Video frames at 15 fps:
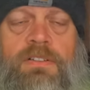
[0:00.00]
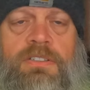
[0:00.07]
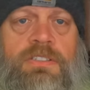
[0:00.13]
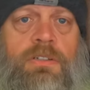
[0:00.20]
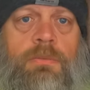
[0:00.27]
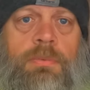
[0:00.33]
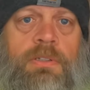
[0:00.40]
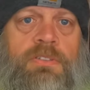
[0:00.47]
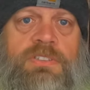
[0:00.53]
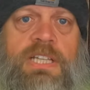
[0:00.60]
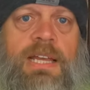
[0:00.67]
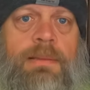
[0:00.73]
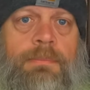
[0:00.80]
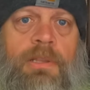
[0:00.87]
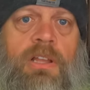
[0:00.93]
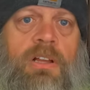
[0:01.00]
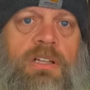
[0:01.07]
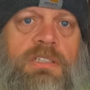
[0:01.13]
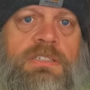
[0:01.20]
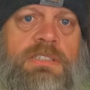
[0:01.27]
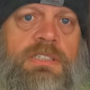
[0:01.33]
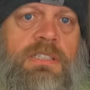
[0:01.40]
There's no real time
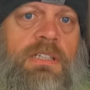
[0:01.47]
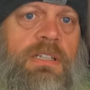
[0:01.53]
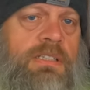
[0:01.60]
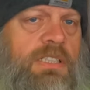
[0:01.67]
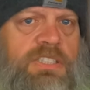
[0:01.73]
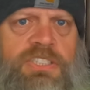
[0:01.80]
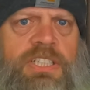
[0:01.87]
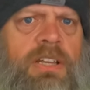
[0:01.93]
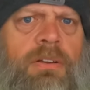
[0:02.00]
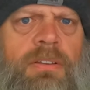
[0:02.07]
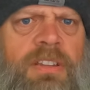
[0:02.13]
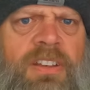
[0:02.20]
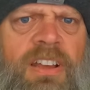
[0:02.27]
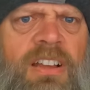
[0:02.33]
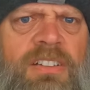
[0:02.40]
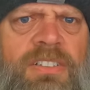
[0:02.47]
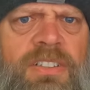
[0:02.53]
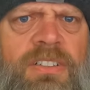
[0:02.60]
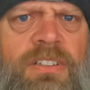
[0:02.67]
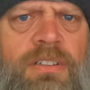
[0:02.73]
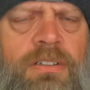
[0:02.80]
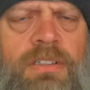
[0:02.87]
lost. Did she go to the
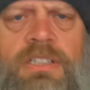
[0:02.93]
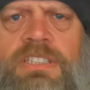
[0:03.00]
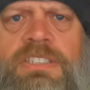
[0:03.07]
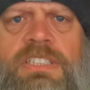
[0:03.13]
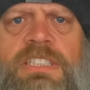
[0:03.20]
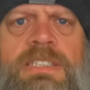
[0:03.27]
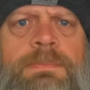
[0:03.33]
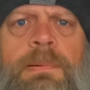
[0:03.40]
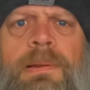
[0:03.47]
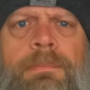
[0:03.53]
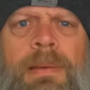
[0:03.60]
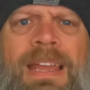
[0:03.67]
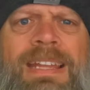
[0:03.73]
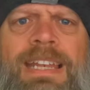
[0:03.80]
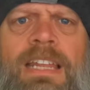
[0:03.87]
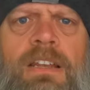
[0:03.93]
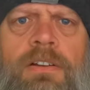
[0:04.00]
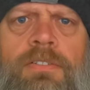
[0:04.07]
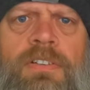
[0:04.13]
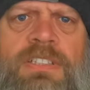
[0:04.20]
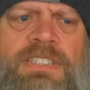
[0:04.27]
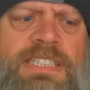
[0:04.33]
doctor, or did she just put a Band-Aid
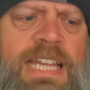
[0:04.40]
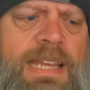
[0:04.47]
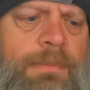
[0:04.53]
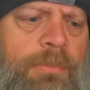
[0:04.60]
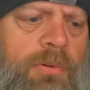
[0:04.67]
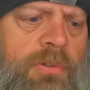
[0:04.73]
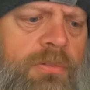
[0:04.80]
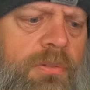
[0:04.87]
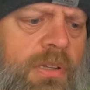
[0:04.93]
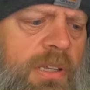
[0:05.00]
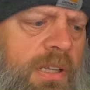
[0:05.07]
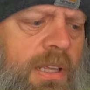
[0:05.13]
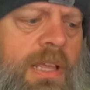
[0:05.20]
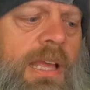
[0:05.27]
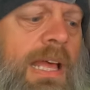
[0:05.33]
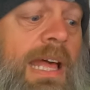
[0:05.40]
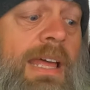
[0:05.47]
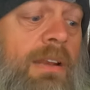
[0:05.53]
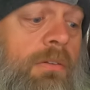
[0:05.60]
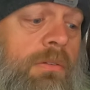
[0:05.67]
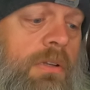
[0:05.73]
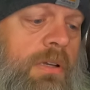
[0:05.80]
over the stab wound?
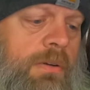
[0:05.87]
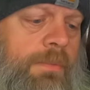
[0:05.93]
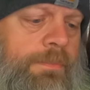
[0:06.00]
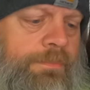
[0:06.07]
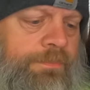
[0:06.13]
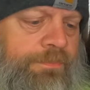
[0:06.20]
I don't know.